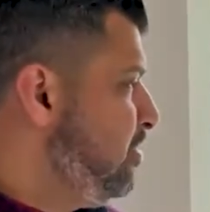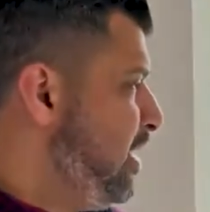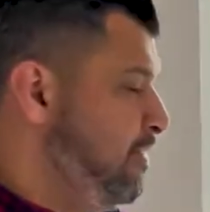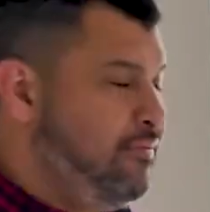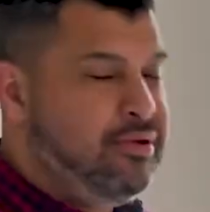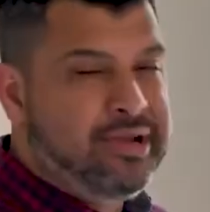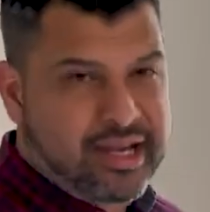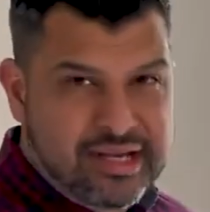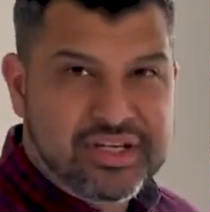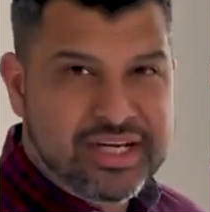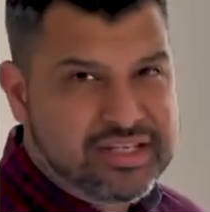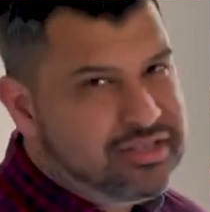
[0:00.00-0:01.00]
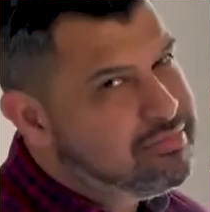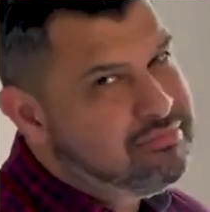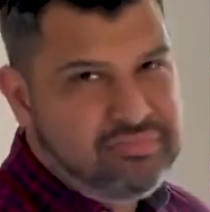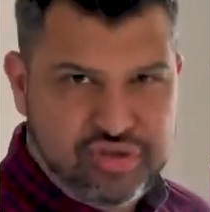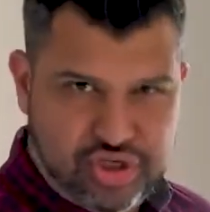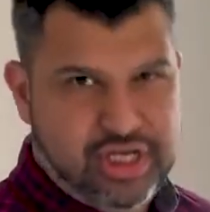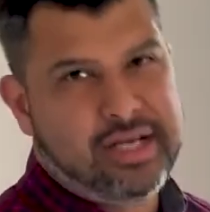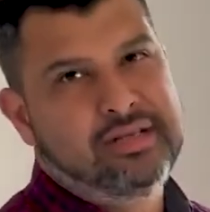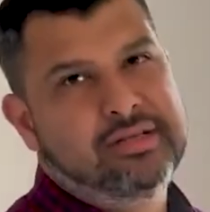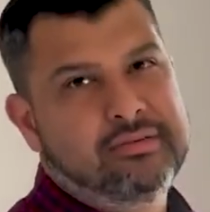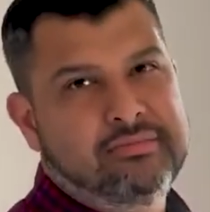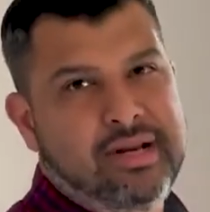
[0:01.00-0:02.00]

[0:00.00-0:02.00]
if you can change them, change them.